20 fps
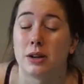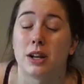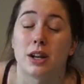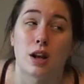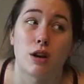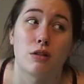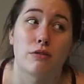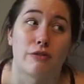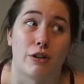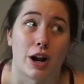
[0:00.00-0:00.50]
and
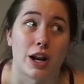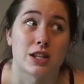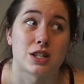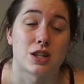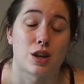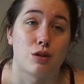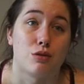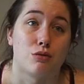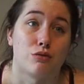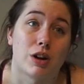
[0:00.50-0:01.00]
I know
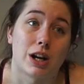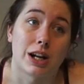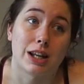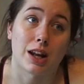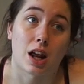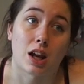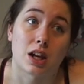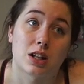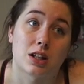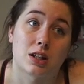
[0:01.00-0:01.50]
friends who really
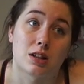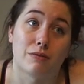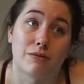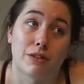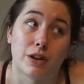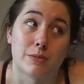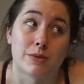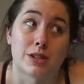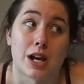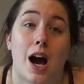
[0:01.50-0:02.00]
liked the
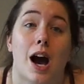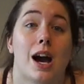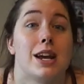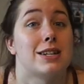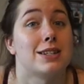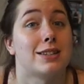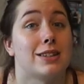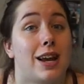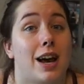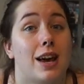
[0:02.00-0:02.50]
films that I
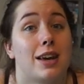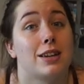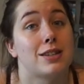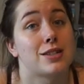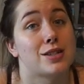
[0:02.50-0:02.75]
didn't like,